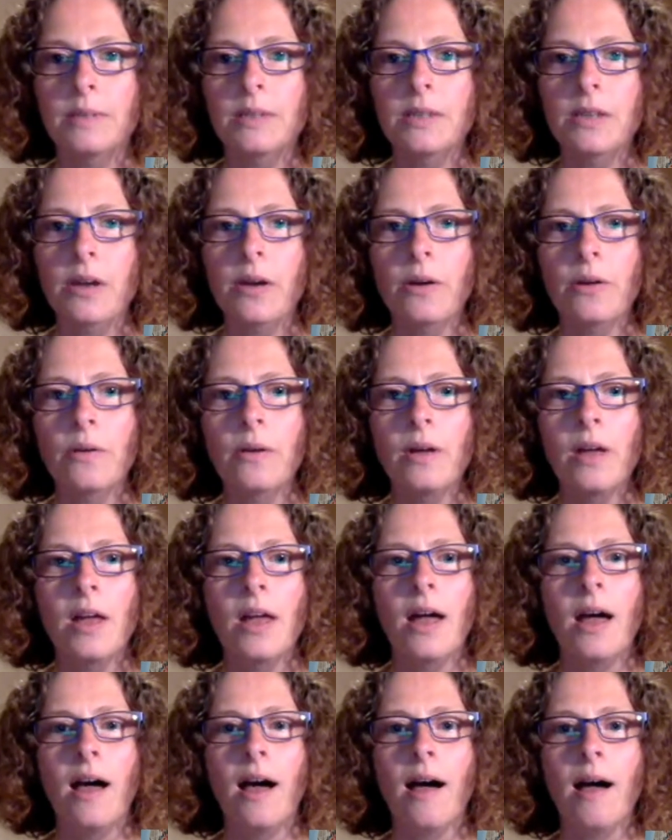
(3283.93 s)
So
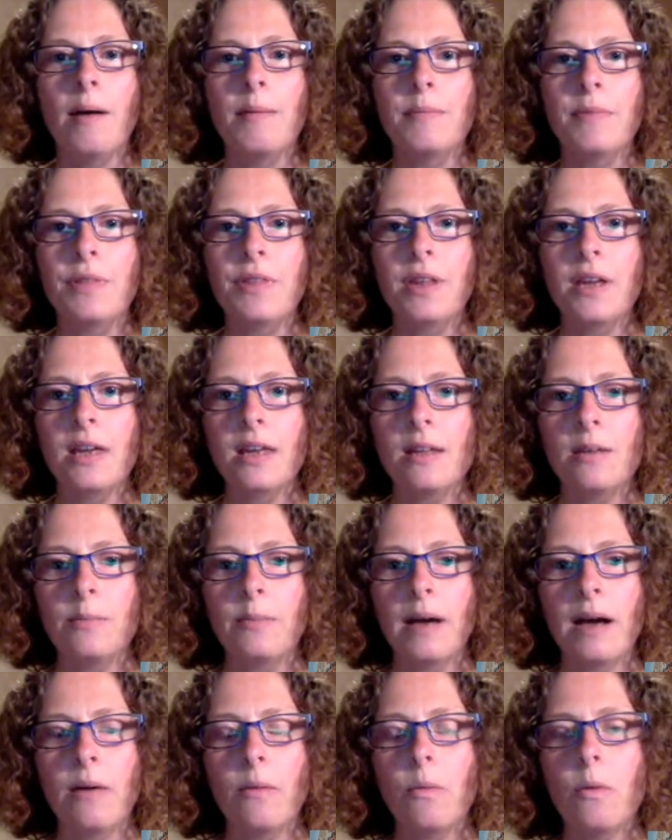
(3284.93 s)
thinking
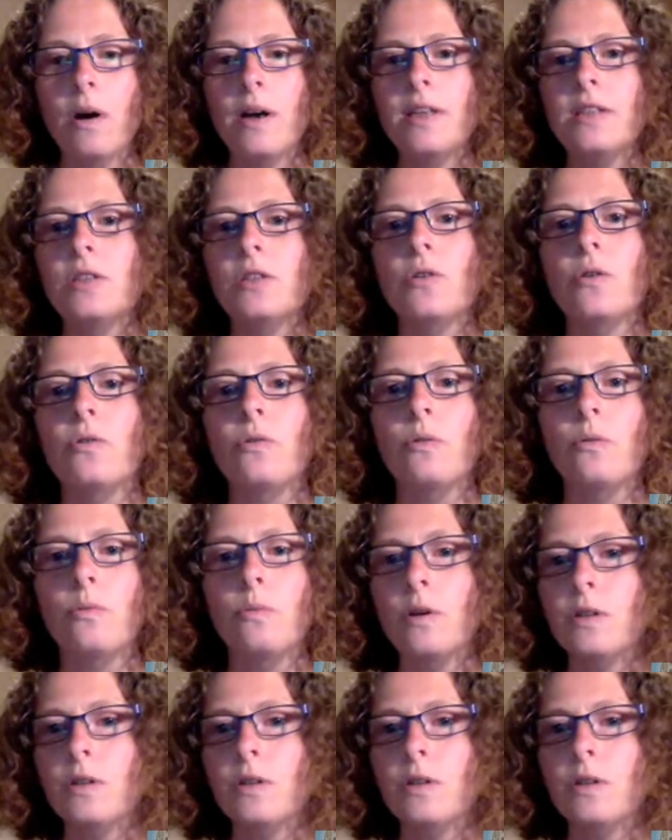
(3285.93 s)
about what's your